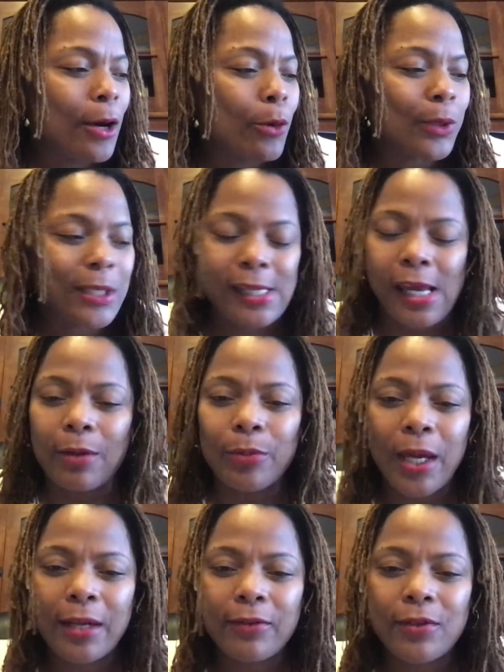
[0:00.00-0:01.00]
was scammed
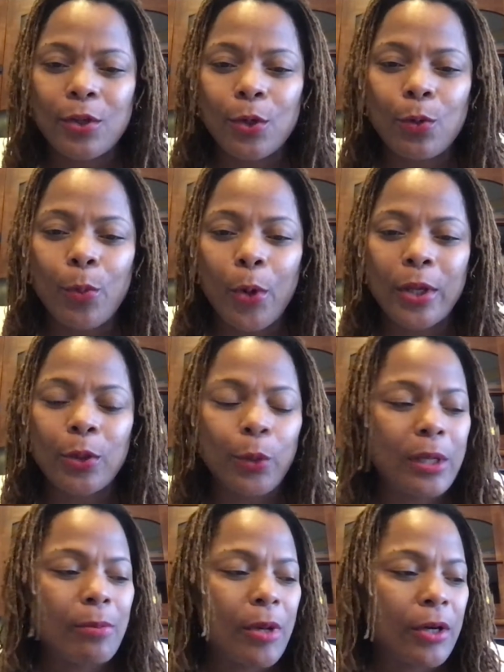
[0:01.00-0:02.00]
out of
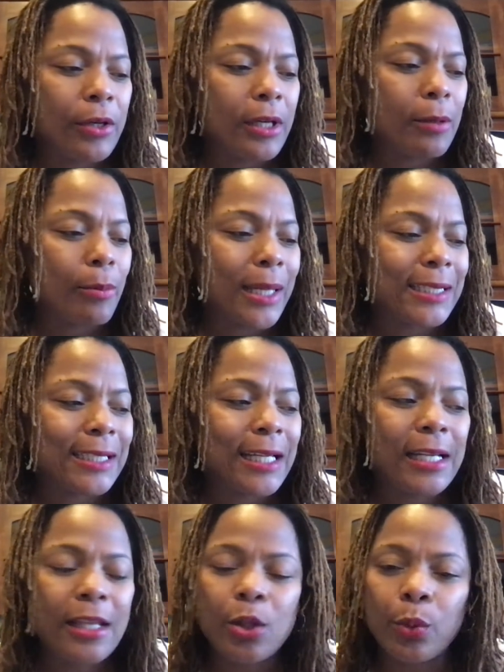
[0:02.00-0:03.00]
2.3 million by
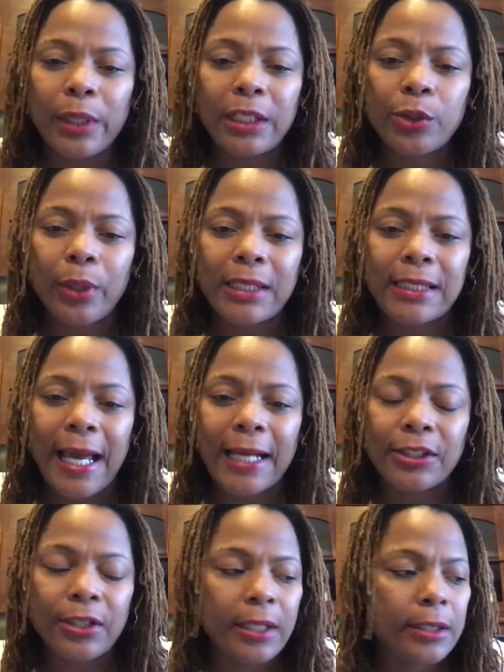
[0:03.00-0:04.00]
sending three
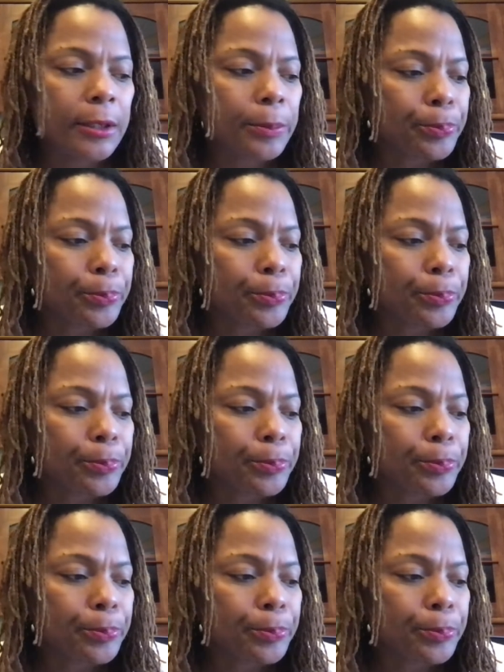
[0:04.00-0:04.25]
transactions